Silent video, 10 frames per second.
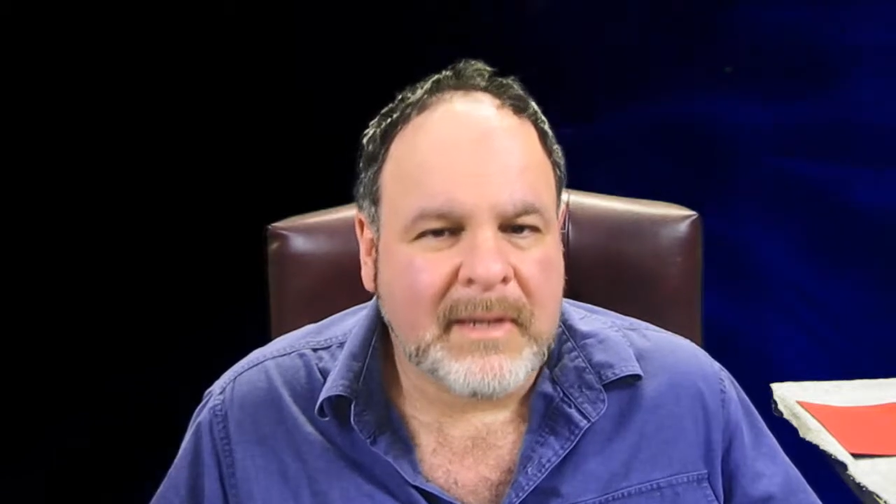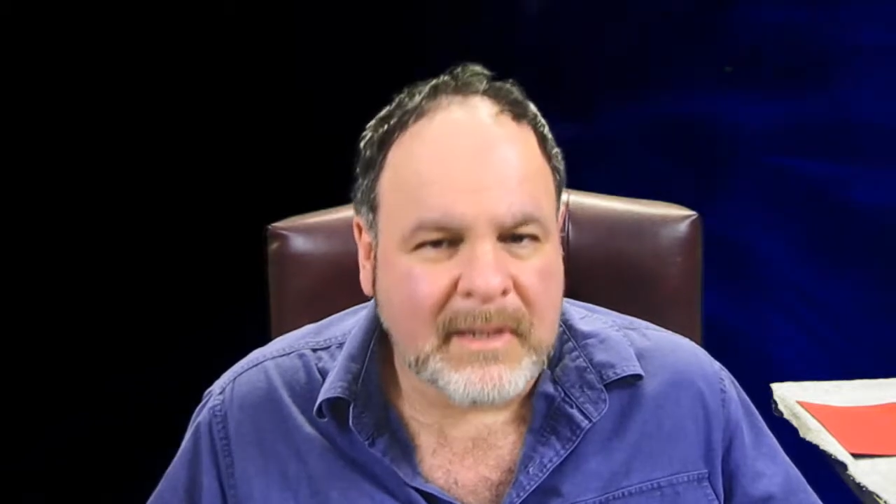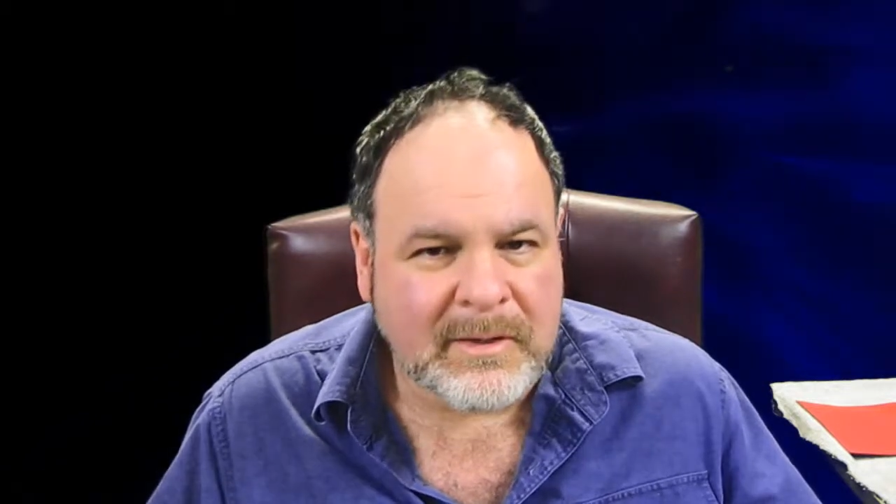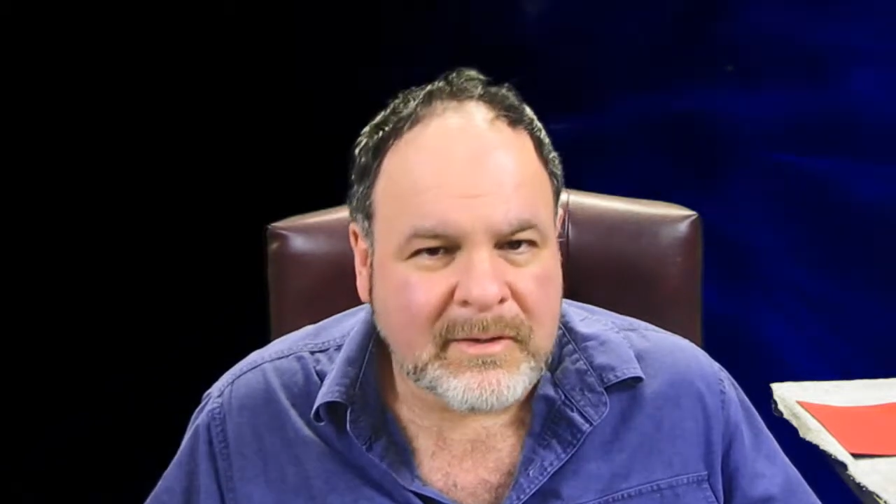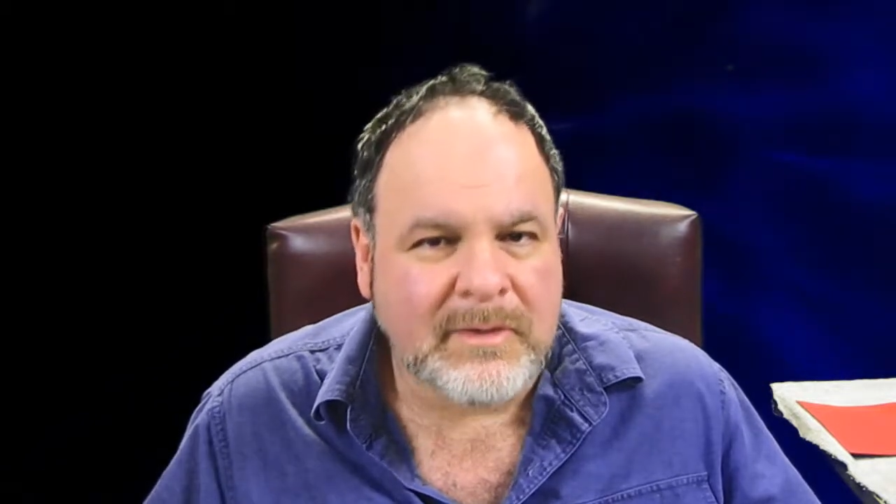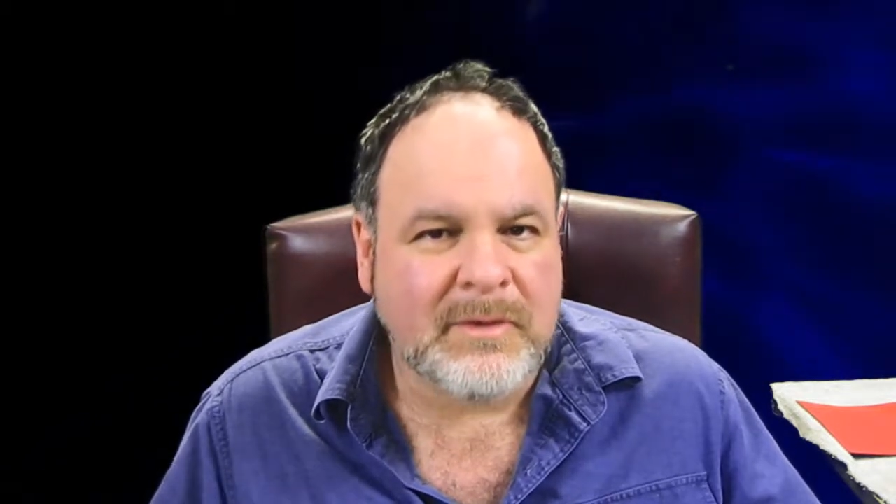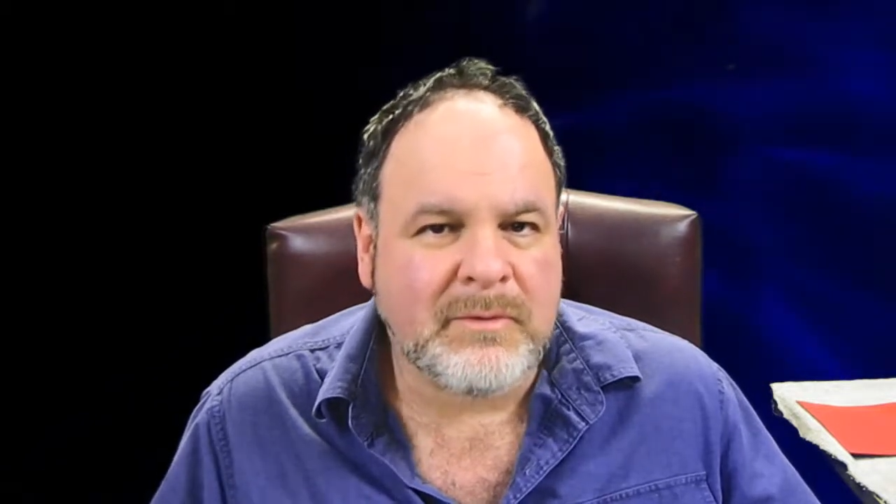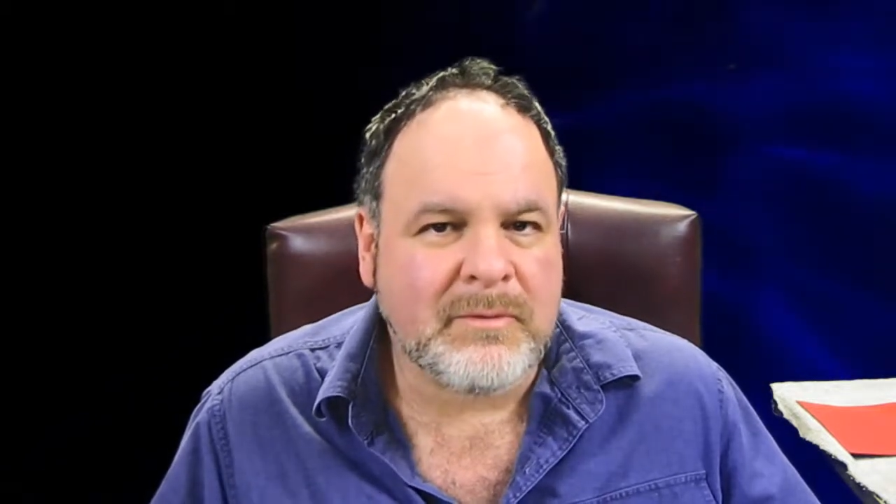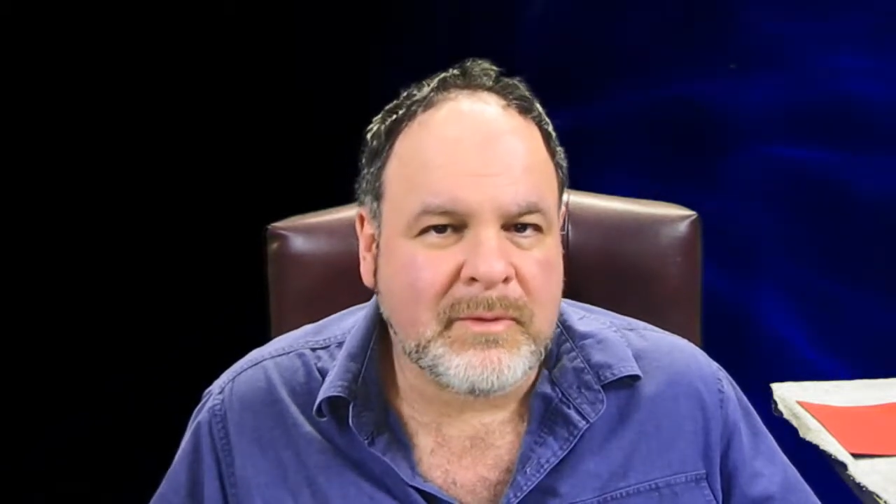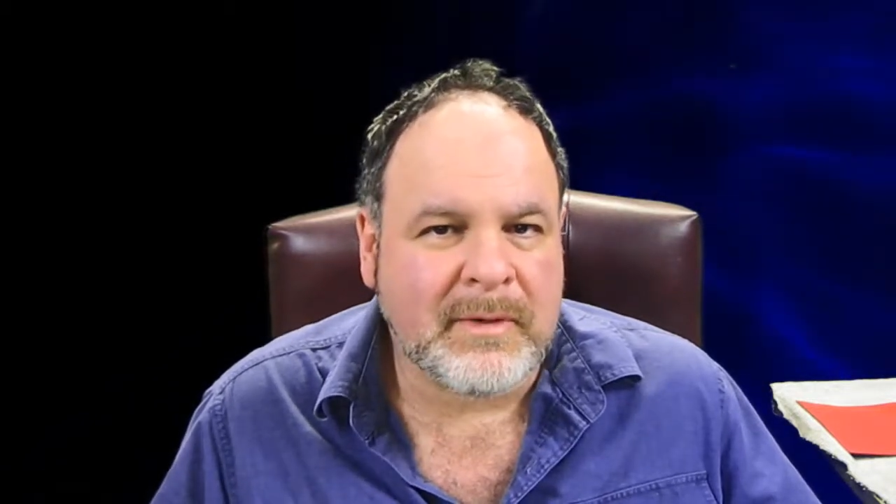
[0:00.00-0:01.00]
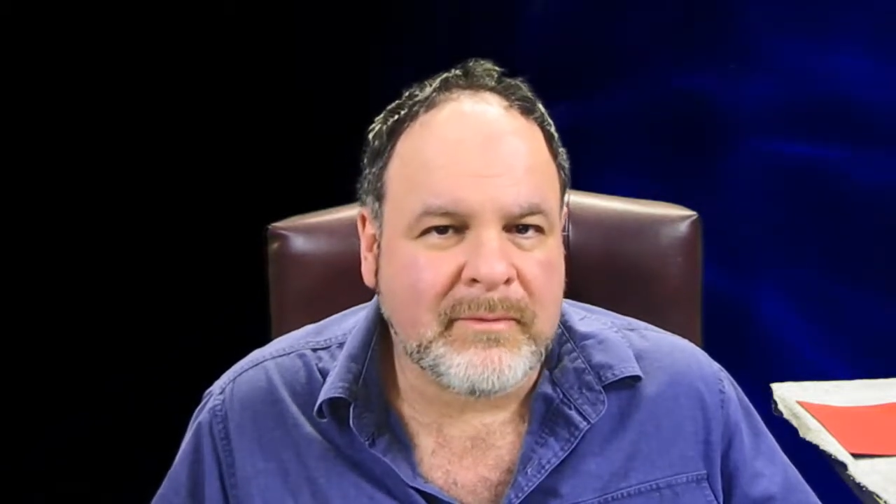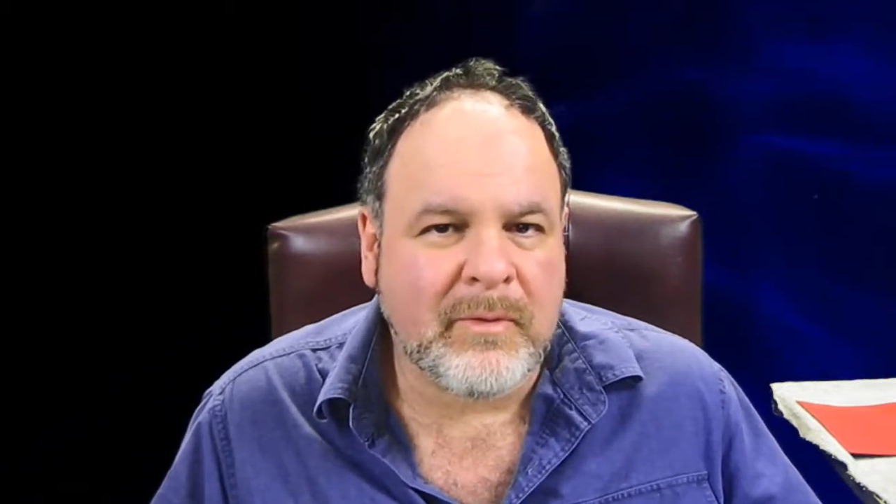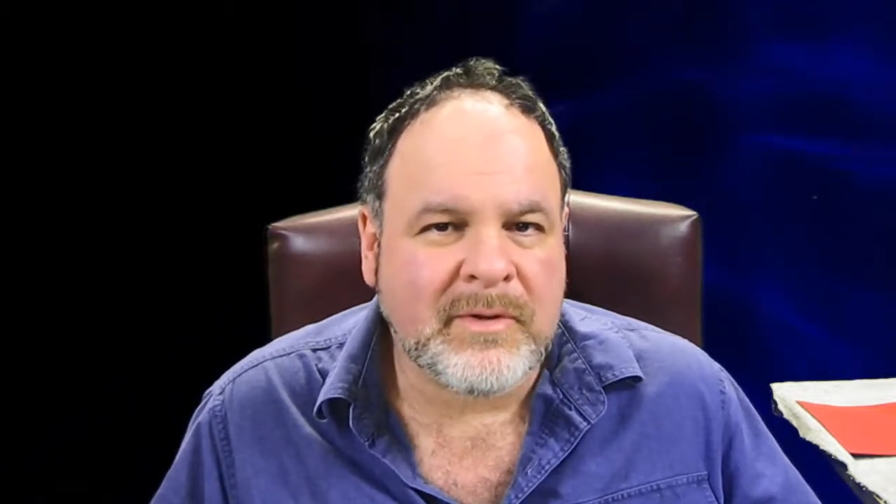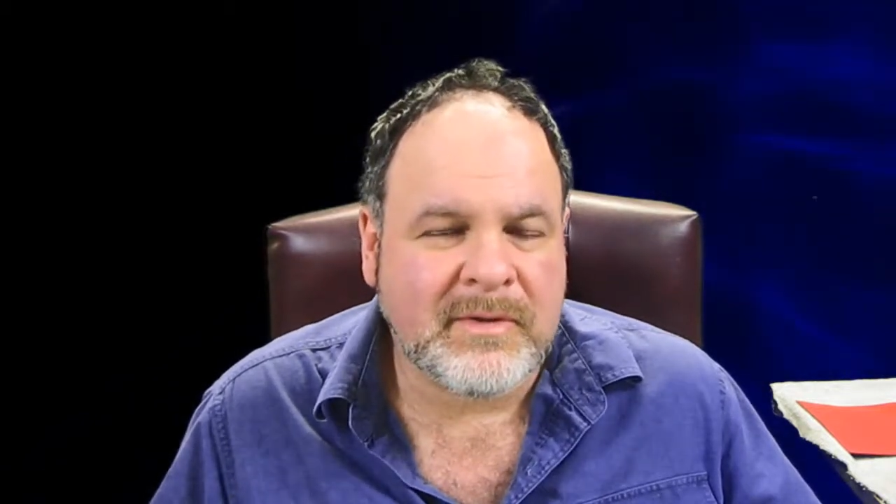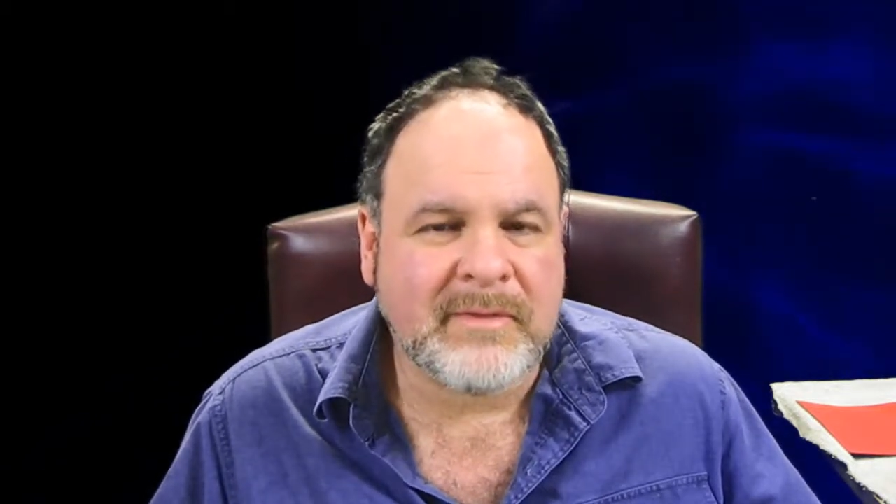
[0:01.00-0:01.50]
listen to
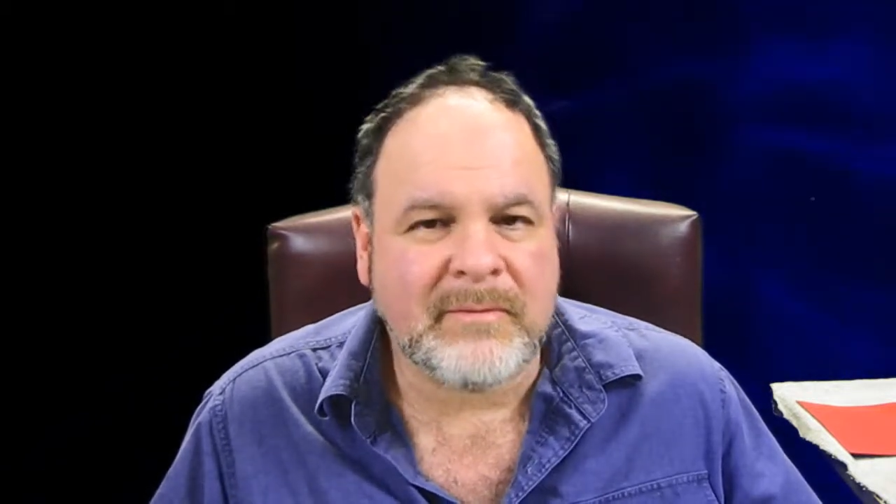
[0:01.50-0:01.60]
voices